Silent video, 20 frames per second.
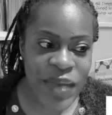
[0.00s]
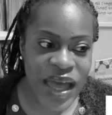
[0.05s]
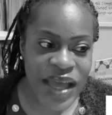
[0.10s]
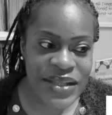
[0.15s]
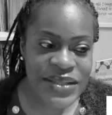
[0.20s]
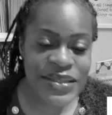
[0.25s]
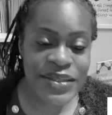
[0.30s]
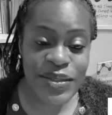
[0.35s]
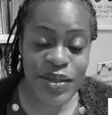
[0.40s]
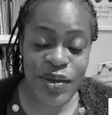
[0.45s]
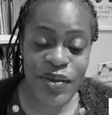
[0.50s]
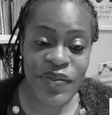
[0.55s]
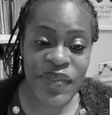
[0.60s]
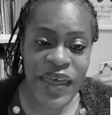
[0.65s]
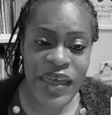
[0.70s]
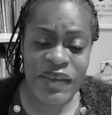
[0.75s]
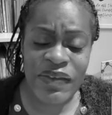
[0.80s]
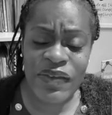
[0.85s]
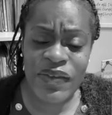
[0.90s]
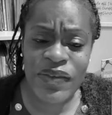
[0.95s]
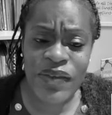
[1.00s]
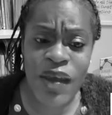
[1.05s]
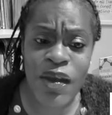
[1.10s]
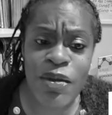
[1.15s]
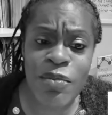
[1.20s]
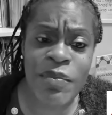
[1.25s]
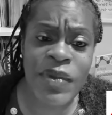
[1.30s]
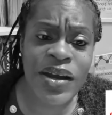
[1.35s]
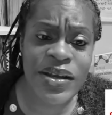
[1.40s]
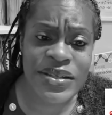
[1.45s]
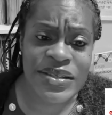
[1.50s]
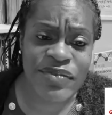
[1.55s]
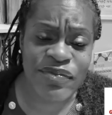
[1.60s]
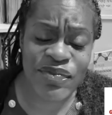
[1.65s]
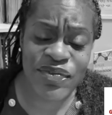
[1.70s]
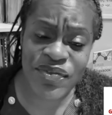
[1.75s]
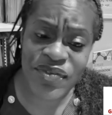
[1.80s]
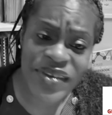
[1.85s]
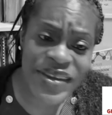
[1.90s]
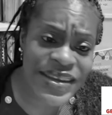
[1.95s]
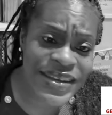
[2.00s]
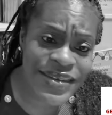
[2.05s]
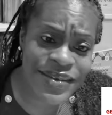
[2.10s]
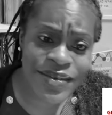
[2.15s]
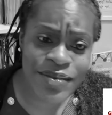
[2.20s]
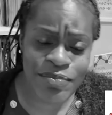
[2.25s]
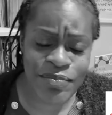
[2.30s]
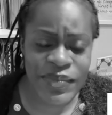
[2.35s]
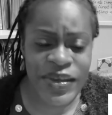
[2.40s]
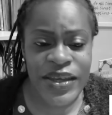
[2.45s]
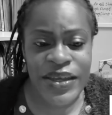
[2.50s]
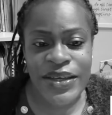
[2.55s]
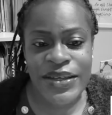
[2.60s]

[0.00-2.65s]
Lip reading: so there's so much freedom